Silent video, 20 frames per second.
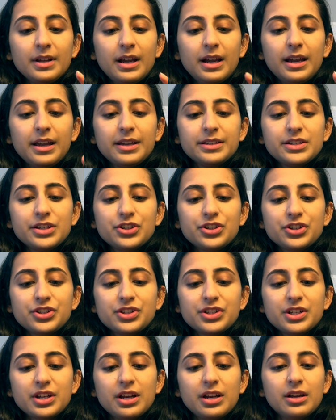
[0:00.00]
I like to
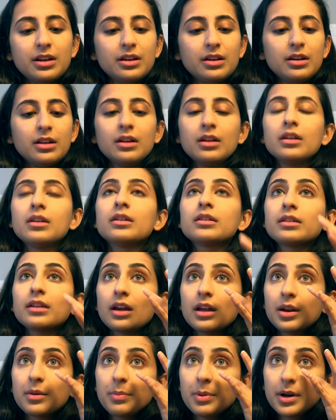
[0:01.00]
just
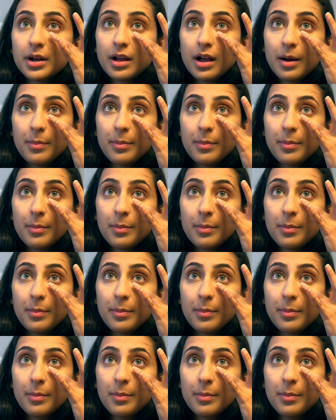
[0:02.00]
kind of put a